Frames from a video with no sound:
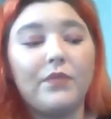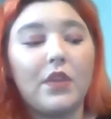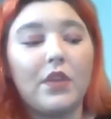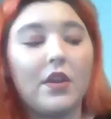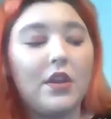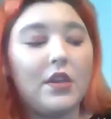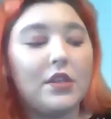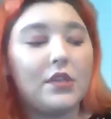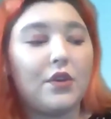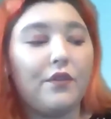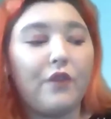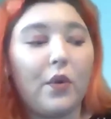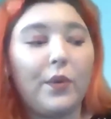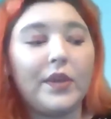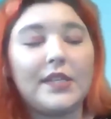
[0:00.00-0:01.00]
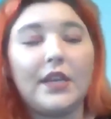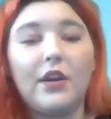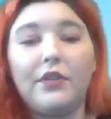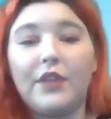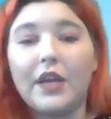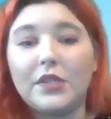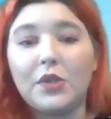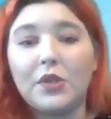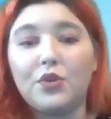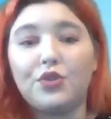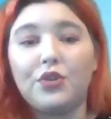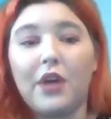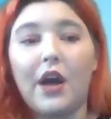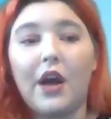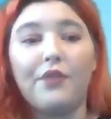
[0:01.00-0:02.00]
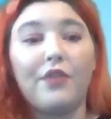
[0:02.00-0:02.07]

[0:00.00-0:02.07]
So focusing on that social health,